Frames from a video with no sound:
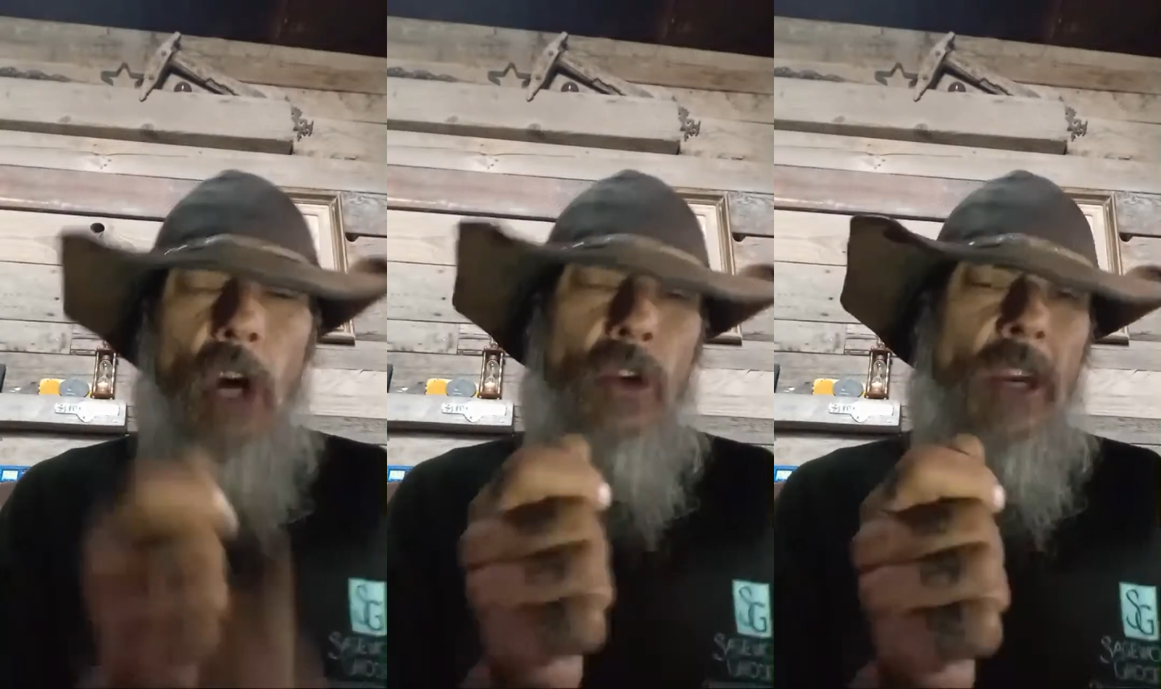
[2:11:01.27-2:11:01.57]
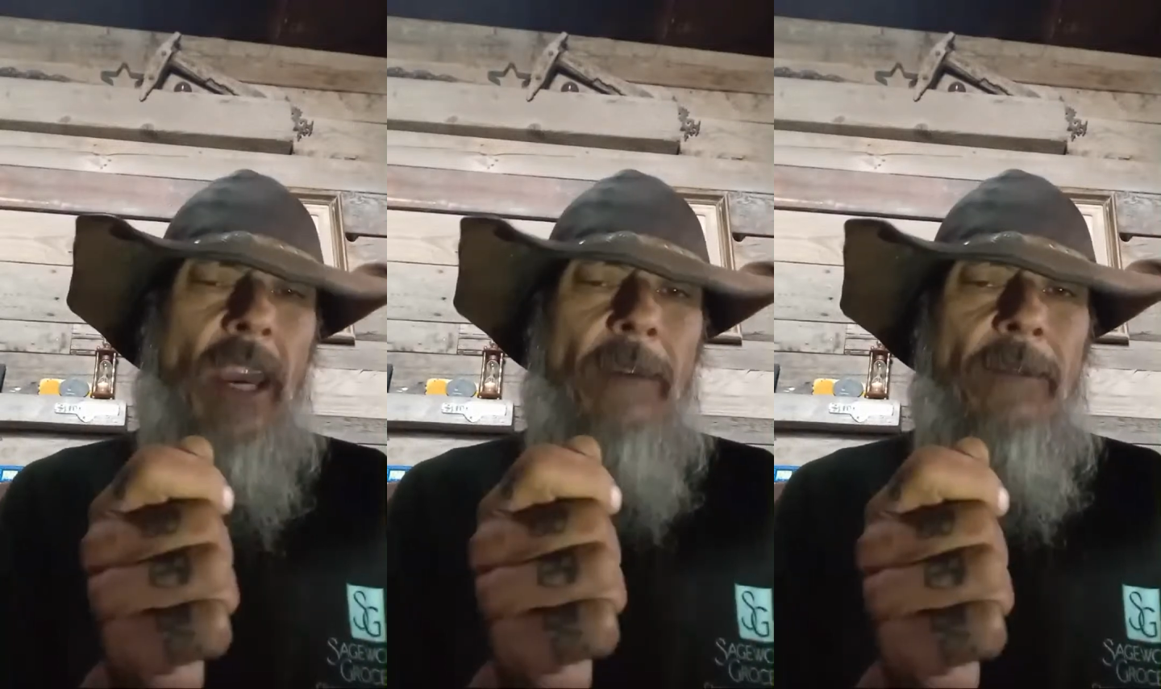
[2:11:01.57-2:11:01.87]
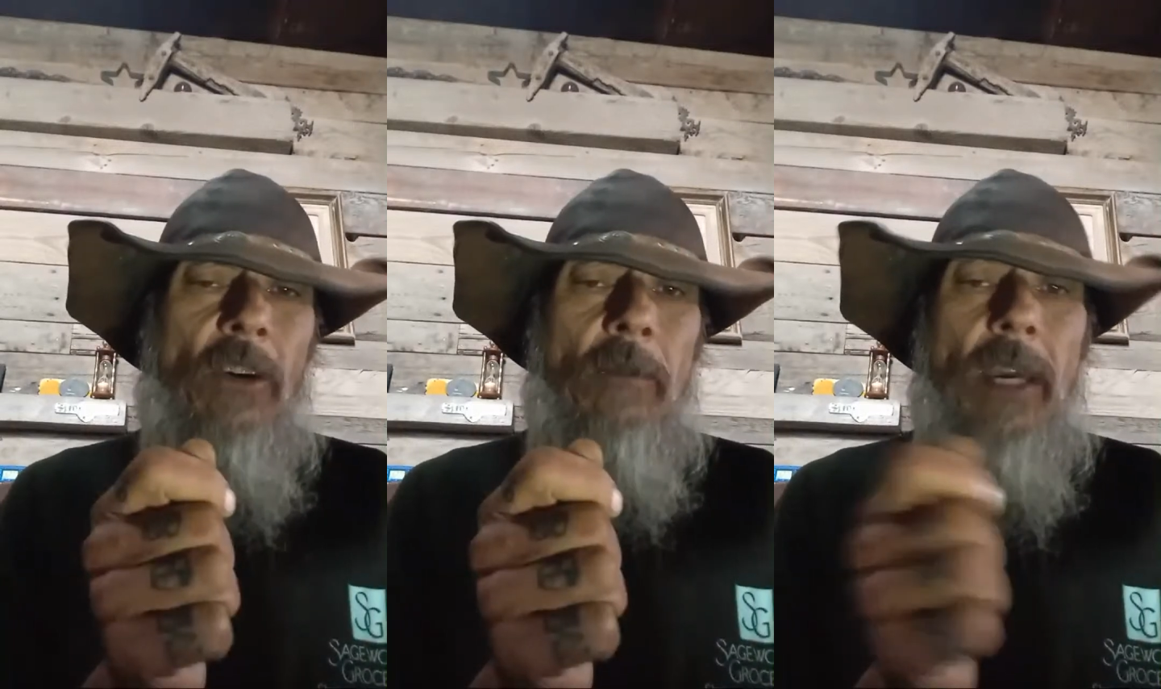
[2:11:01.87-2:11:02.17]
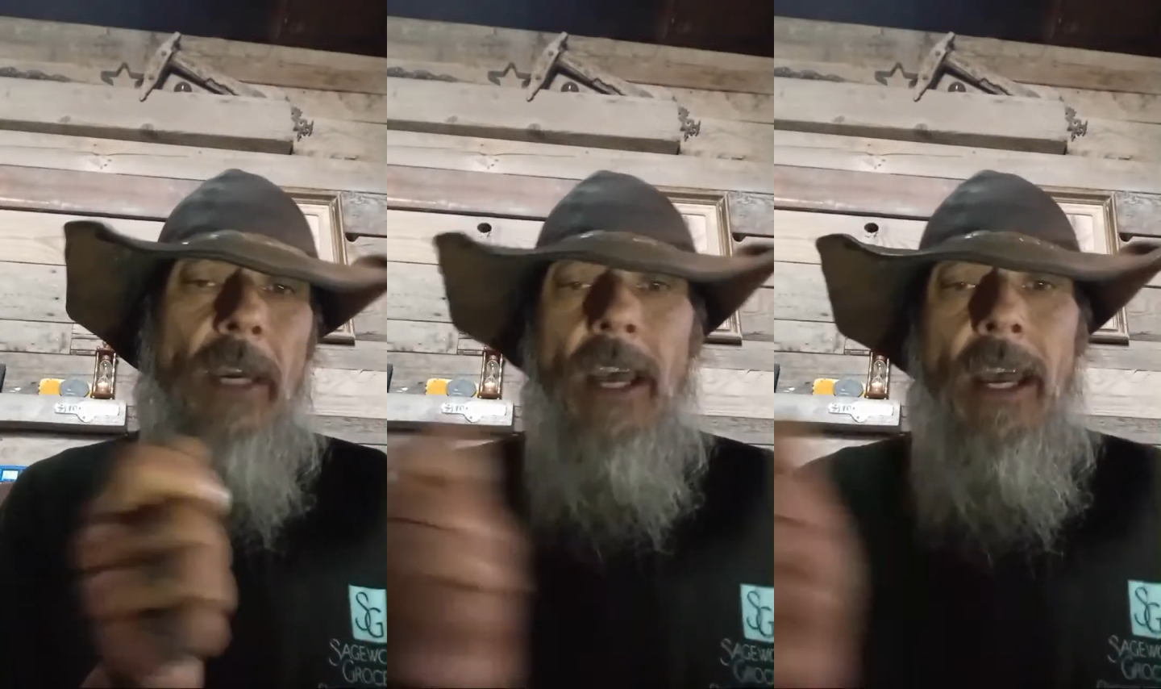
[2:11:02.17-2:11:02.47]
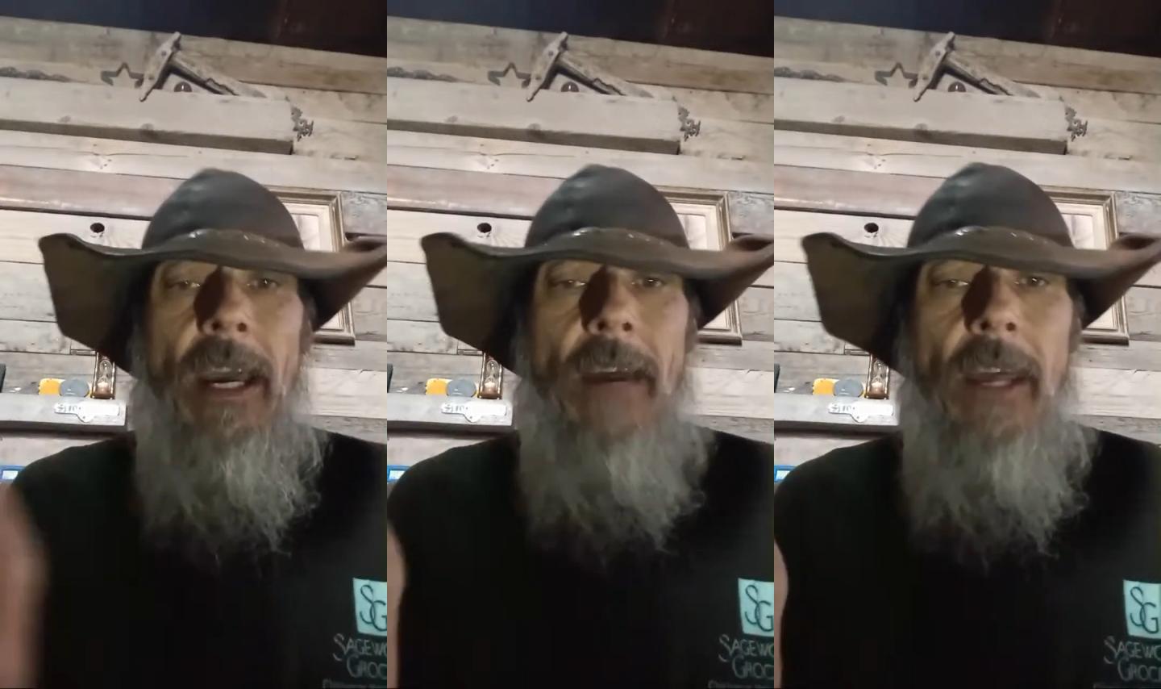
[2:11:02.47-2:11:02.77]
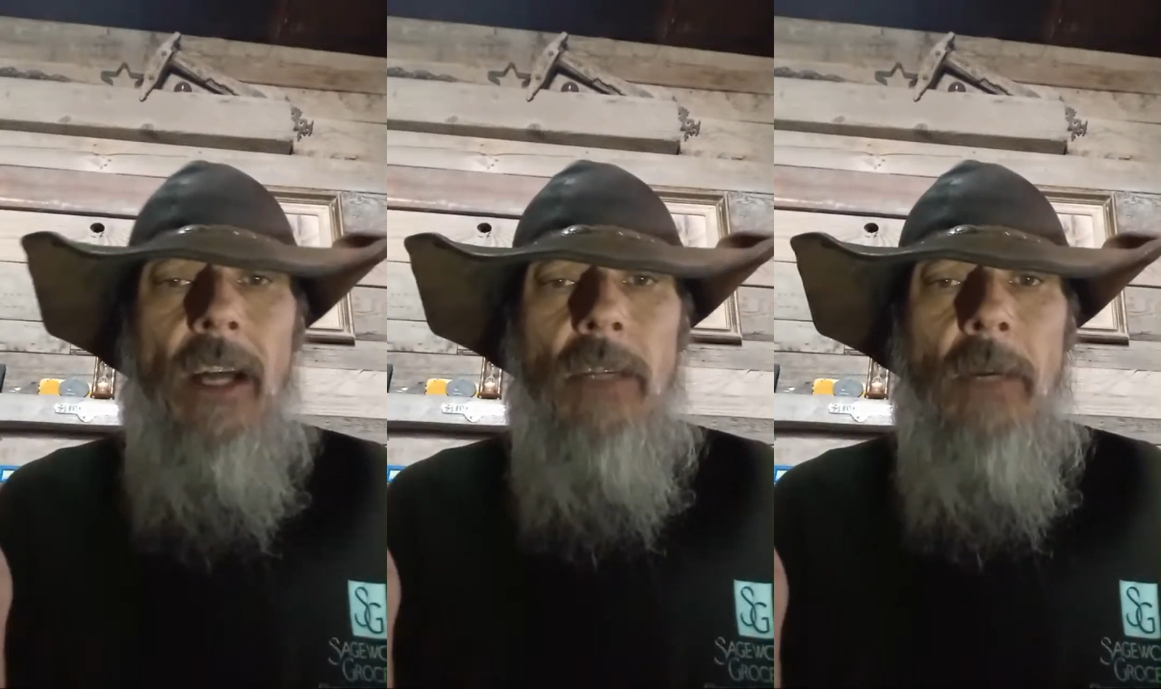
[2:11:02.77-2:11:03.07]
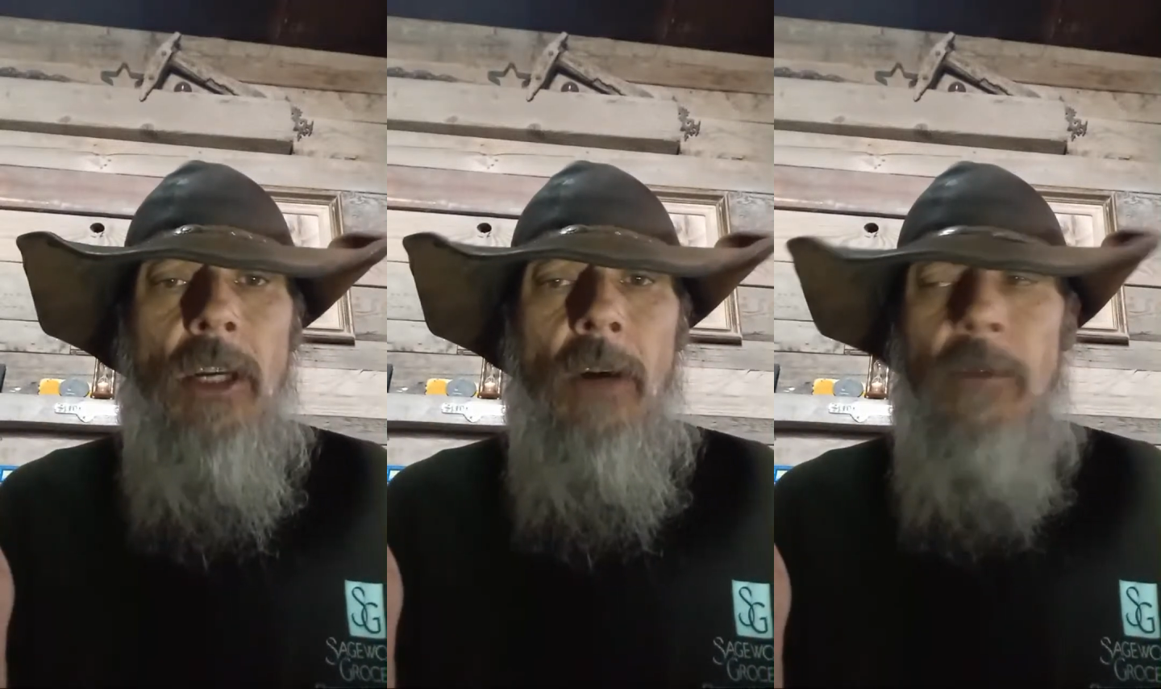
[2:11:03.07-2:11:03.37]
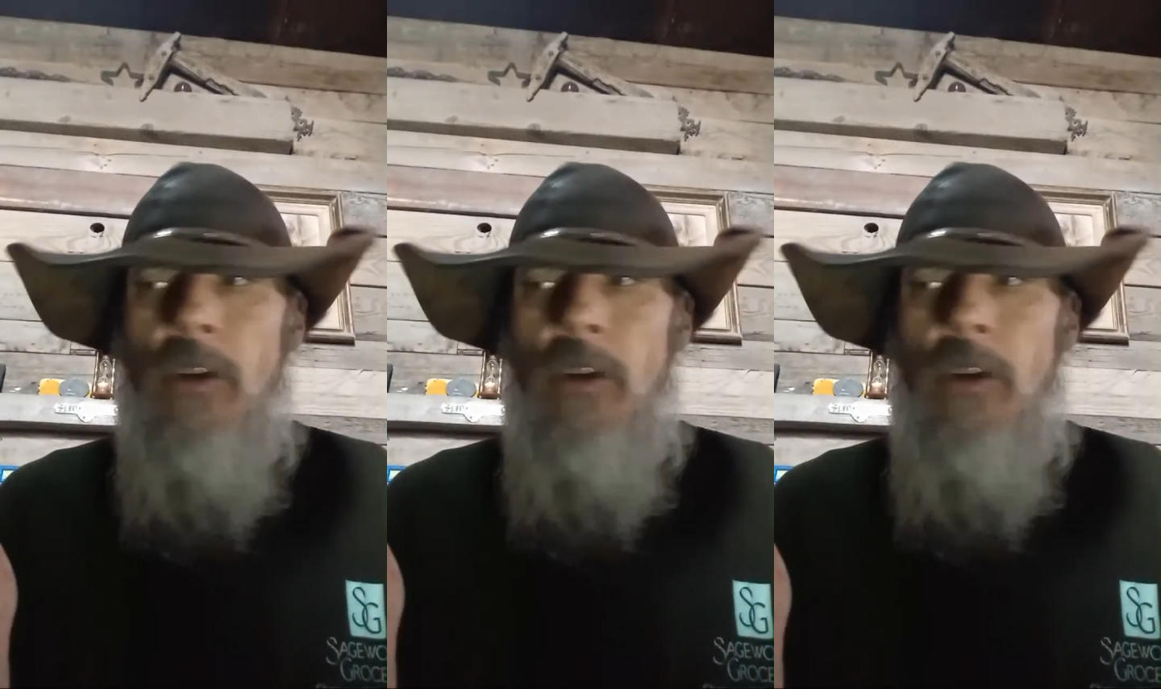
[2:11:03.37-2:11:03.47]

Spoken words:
Oh, you can't film me? How the hell do we know if